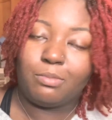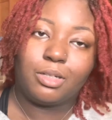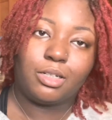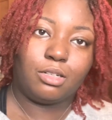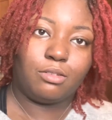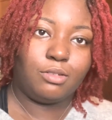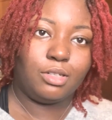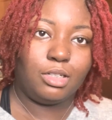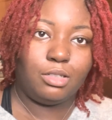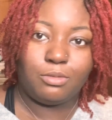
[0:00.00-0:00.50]
but
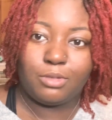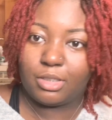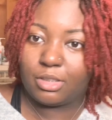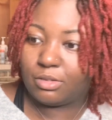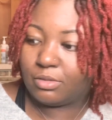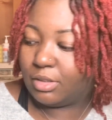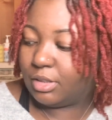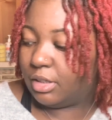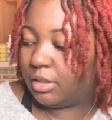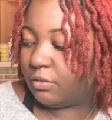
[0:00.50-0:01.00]
it really wasn't
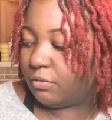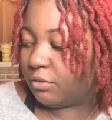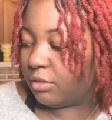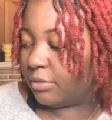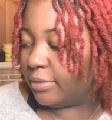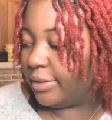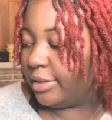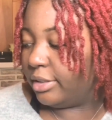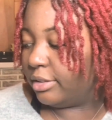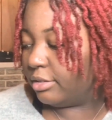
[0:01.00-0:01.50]
doing nothing for
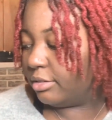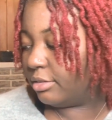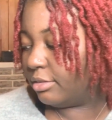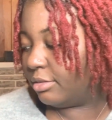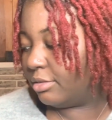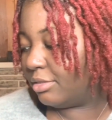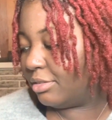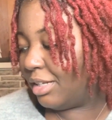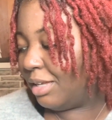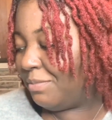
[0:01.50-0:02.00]
real.
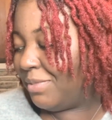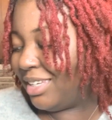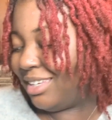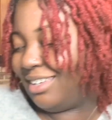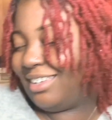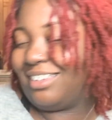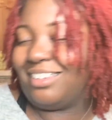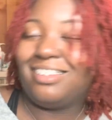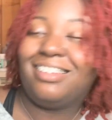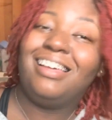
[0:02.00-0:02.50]
I
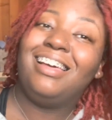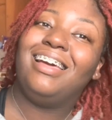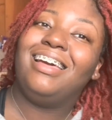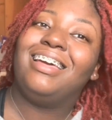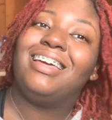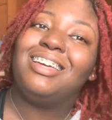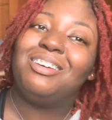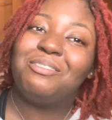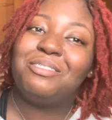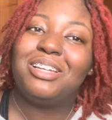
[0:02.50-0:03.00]
mean,
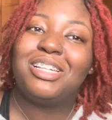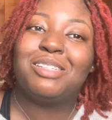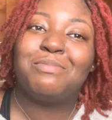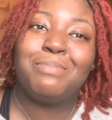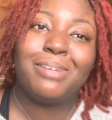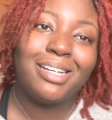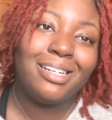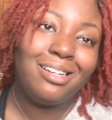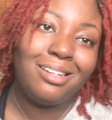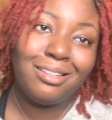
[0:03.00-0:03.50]
it was
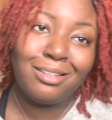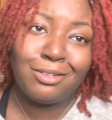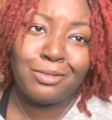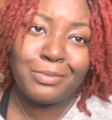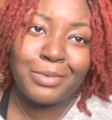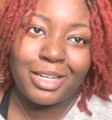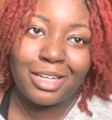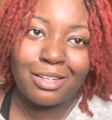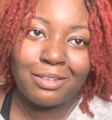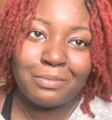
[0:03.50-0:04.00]
budding a little
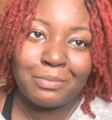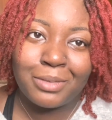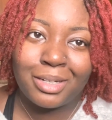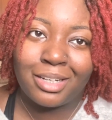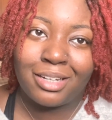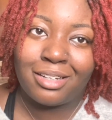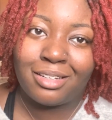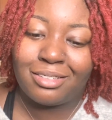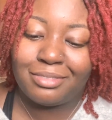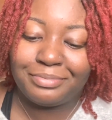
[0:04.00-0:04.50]
bit,
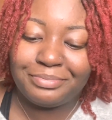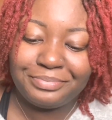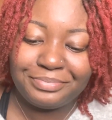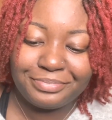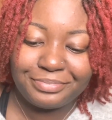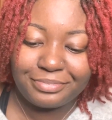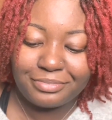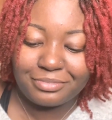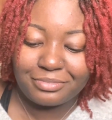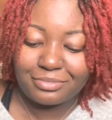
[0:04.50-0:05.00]
but
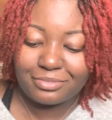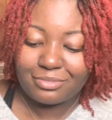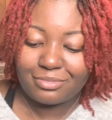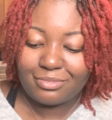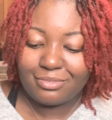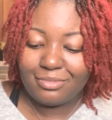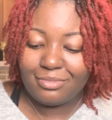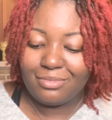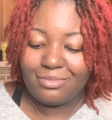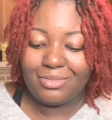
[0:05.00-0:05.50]

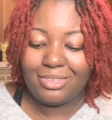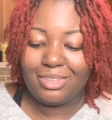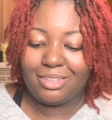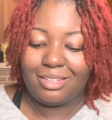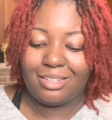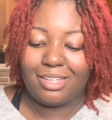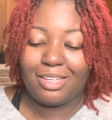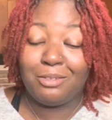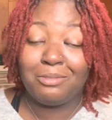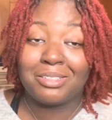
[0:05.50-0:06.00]

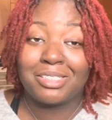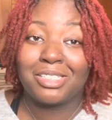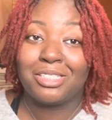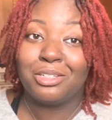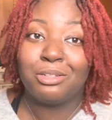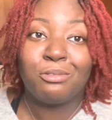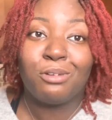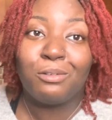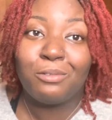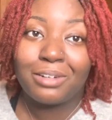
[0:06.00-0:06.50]
it wasn't
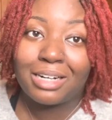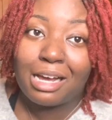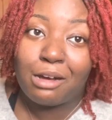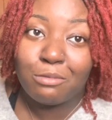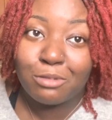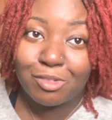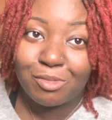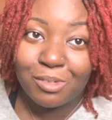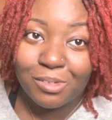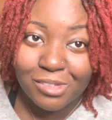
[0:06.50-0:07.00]
doing what I
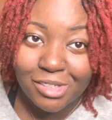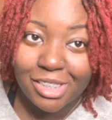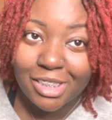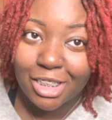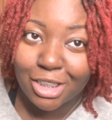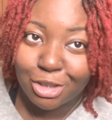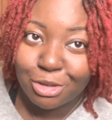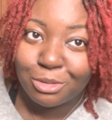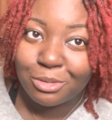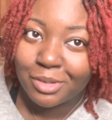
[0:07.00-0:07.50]
was wanting it
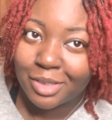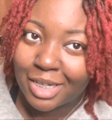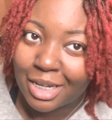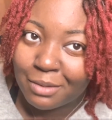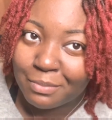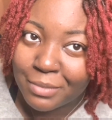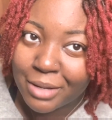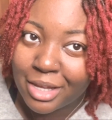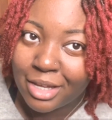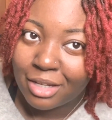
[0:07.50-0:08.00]
to do in
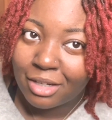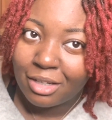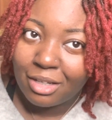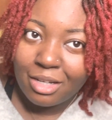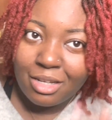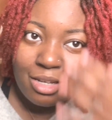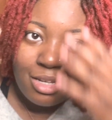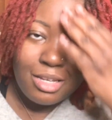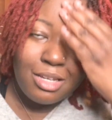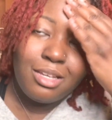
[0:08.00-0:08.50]
that month.
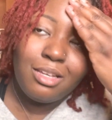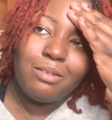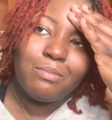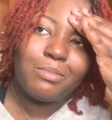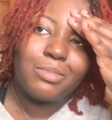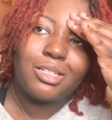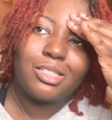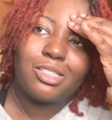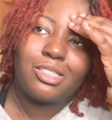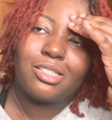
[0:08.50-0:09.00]

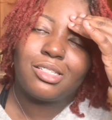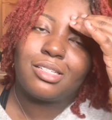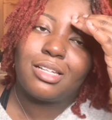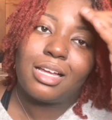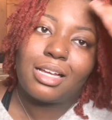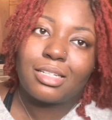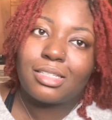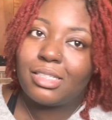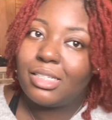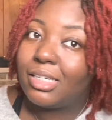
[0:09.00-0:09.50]
But it's just
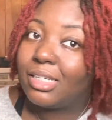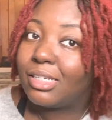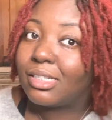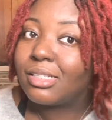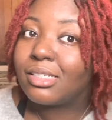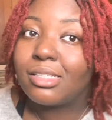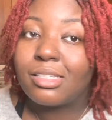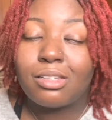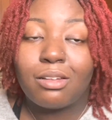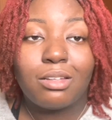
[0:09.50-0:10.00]
like,
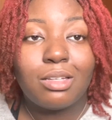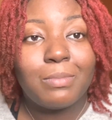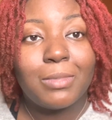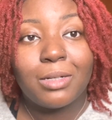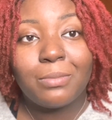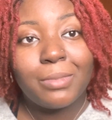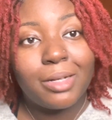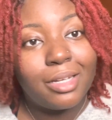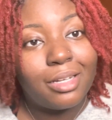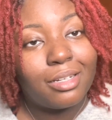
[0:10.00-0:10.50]
sis, it's only been
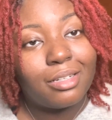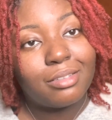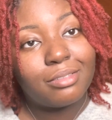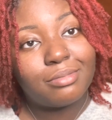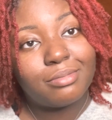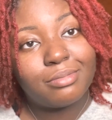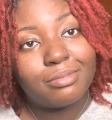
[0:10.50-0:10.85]
a month.